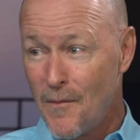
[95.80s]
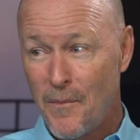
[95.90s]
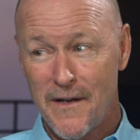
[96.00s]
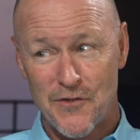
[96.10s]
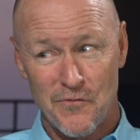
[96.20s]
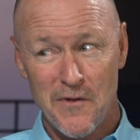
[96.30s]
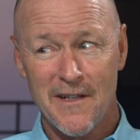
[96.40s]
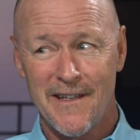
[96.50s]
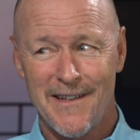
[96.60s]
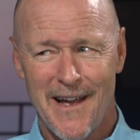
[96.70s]
But it's
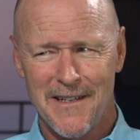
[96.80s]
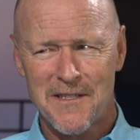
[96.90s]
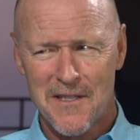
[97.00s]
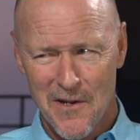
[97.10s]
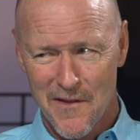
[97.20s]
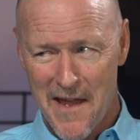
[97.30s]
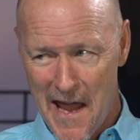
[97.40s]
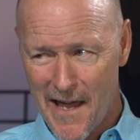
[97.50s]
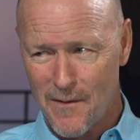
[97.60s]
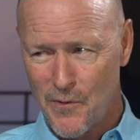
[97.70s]
really not necessarily the
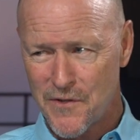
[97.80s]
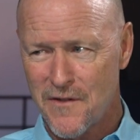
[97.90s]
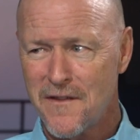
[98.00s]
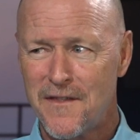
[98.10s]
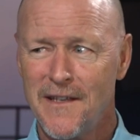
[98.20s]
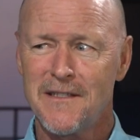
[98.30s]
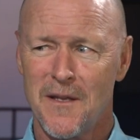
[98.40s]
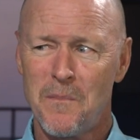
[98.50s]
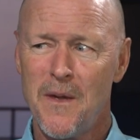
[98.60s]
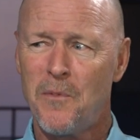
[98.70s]
animals are the things
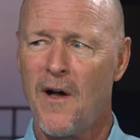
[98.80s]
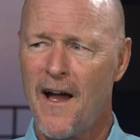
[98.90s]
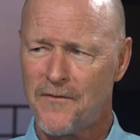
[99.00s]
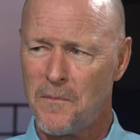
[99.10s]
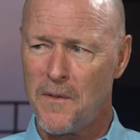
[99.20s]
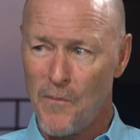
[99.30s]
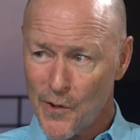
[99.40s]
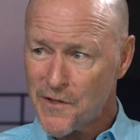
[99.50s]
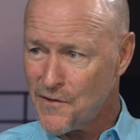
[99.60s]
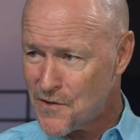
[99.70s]
that people have to be
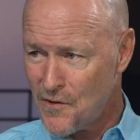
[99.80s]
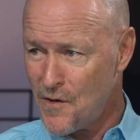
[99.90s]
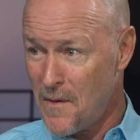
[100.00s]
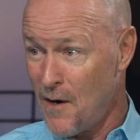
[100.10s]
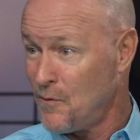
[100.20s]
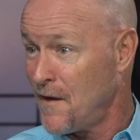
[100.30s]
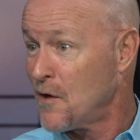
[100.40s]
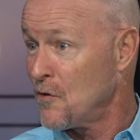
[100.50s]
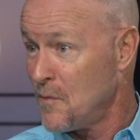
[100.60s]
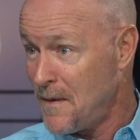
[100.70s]
most concerned about when they
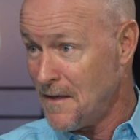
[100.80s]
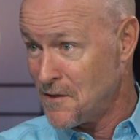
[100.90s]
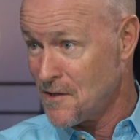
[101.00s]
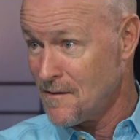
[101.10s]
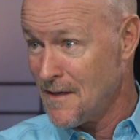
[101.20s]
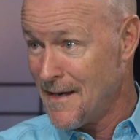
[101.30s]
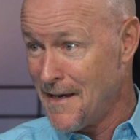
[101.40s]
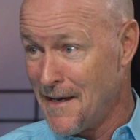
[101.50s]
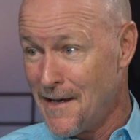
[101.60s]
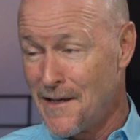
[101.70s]
go to the beach.
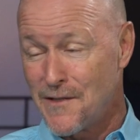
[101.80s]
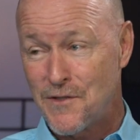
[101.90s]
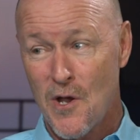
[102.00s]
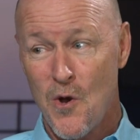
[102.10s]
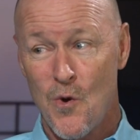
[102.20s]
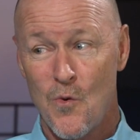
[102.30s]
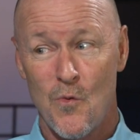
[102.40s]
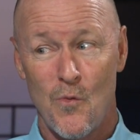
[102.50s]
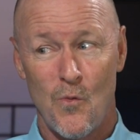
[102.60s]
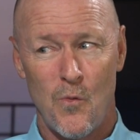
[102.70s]
So,
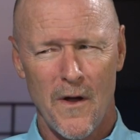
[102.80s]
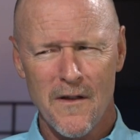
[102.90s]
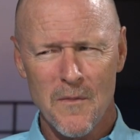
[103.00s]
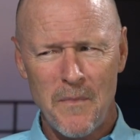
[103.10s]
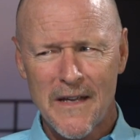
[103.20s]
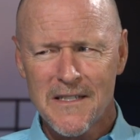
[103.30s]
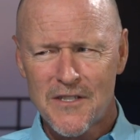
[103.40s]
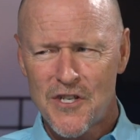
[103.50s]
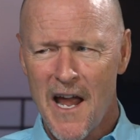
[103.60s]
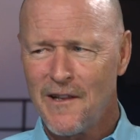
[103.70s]
what are the
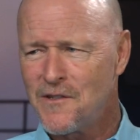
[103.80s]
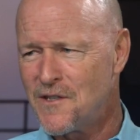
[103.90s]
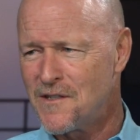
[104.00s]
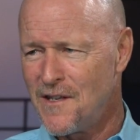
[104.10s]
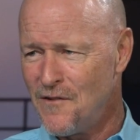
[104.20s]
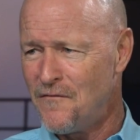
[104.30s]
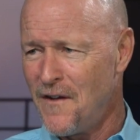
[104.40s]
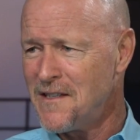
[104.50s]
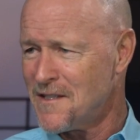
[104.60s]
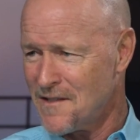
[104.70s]
biggest challenges that you
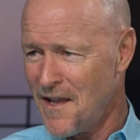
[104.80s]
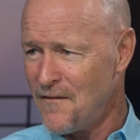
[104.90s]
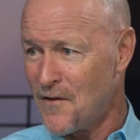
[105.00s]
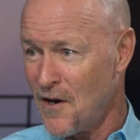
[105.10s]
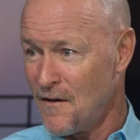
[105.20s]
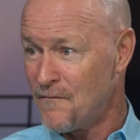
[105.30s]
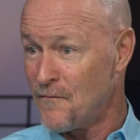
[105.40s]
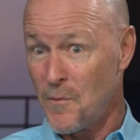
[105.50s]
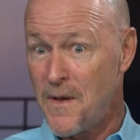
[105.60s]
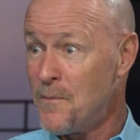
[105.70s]
face as a lifeguard
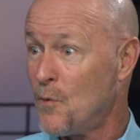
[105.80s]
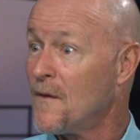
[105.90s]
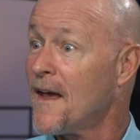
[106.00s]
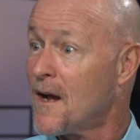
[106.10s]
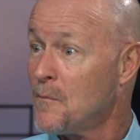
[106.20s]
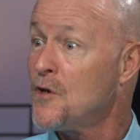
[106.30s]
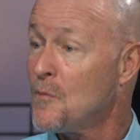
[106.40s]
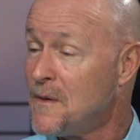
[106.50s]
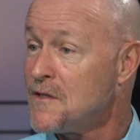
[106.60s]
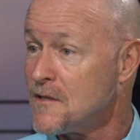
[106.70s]
for people when they come to your
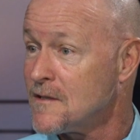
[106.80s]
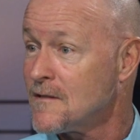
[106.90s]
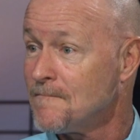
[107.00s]
beaches?